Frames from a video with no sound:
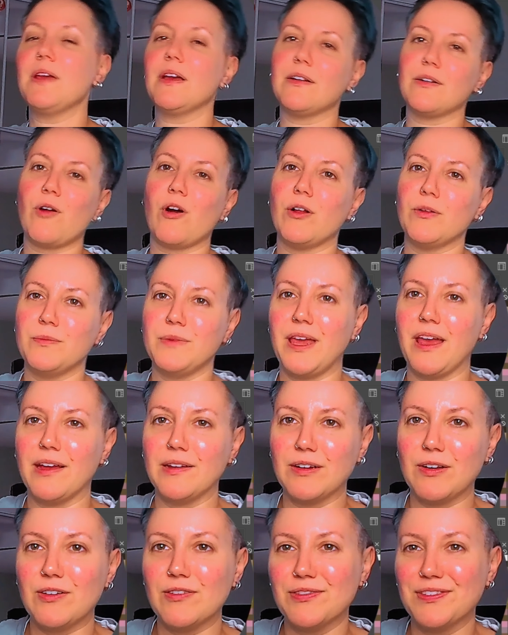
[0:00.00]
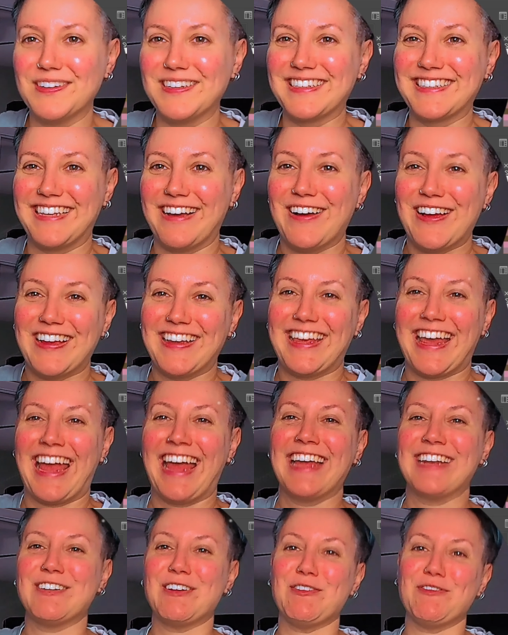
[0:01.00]
I'll call him Gandalf.
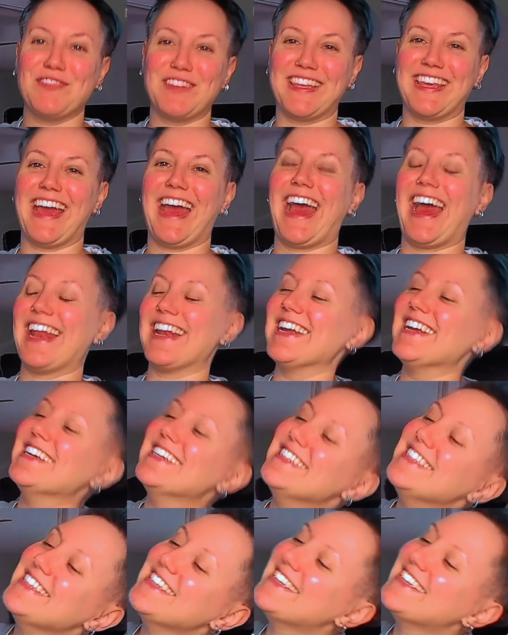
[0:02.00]
Gandalf the cat,